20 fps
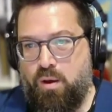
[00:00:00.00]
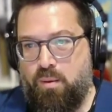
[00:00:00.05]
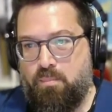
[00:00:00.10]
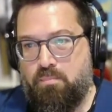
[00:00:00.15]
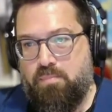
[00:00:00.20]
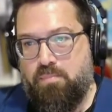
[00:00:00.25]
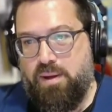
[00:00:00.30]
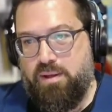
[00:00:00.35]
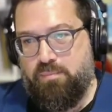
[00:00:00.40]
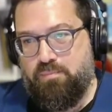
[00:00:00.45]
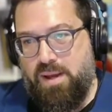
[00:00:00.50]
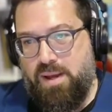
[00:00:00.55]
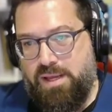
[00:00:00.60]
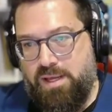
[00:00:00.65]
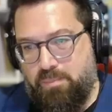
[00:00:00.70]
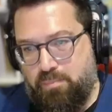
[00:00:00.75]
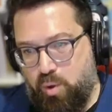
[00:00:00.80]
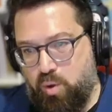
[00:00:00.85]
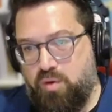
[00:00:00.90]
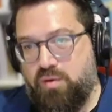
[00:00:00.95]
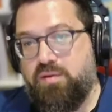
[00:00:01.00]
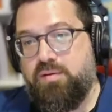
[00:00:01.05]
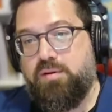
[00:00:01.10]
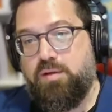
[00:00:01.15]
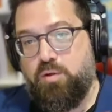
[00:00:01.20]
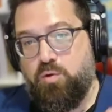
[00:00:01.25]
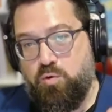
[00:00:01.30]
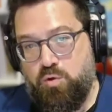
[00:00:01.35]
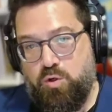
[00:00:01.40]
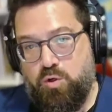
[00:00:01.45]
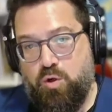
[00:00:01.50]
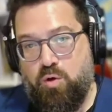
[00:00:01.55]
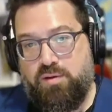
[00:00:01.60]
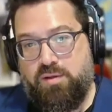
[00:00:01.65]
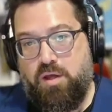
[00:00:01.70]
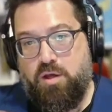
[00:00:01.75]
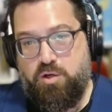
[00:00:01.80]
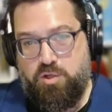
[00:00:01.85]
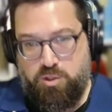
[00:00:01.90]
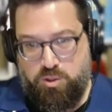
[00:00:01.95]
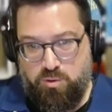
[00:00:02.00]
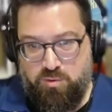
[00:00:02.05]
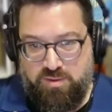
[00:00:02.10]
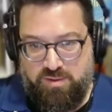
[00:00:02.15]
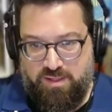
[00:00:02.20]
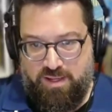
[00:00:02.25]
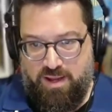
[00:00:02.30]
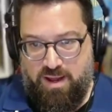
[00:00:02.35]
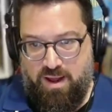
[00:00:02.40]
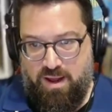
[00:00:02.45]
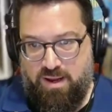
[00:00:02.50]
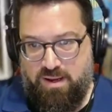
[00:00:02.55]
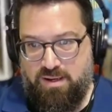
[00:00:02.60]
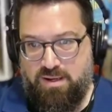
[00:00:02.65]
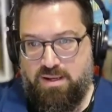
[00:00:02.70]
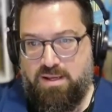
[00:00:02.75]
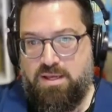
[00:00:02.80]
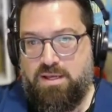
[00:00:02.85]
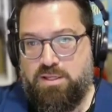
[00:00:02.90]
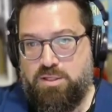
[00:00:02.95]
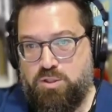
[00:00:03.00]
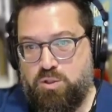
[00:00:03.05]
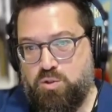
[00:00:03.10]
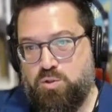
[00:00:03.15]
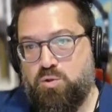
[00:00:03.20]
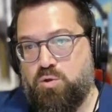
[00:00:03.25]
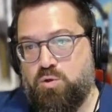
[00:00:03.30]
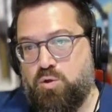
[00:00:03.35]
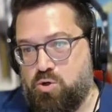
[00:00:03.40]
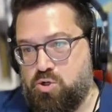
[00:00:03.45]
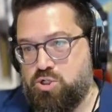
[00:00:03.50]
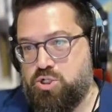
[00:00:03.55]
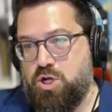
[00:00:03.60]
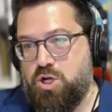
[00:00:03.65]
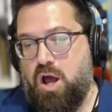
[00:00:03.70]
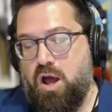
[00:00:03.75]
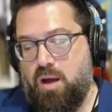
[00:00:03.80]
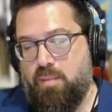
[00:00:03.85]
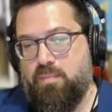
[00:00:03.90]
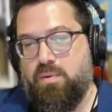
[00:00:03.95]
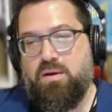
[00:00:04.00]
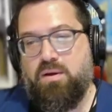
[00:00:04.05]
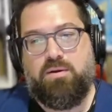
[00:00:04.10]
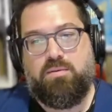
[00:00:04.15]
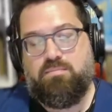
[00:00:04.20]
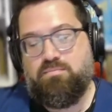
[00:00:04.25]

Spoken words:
but by a person who knows how to use AI to do your job